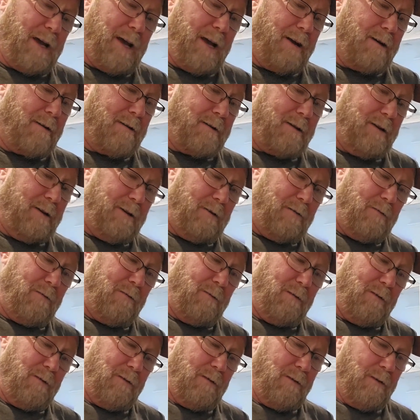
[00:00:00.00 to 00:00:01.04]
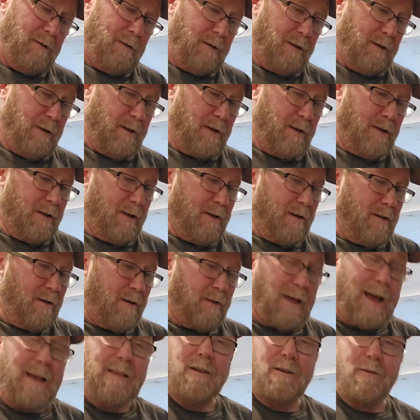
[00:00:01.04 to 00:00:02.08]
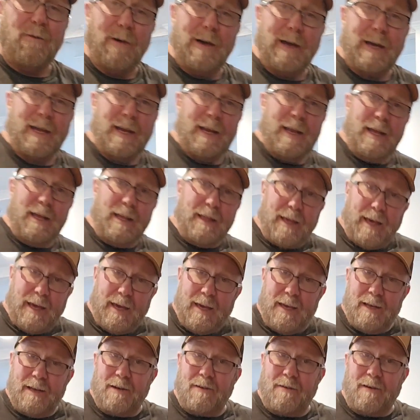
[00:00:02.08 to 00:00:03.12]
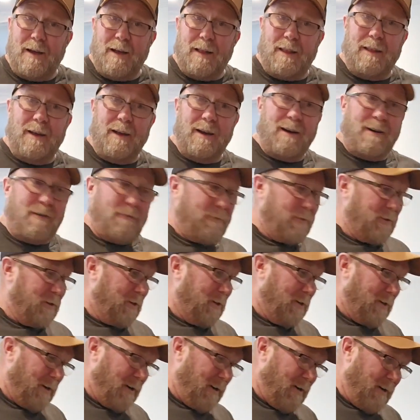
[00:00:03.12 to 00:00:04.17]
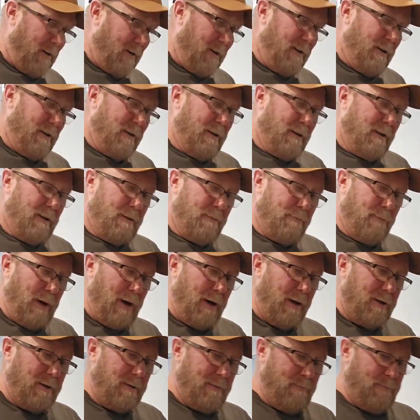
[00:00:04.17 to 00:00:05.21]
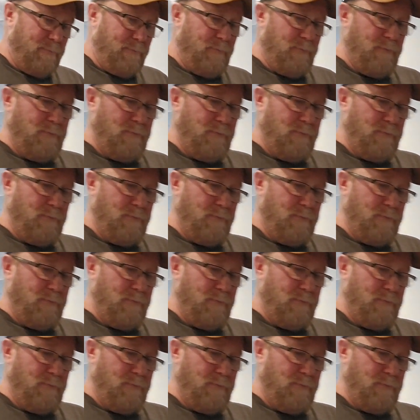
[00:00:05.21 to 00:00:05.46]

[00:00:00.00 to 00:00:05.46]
a day or two, because that's quick and easy eating right there for sure. But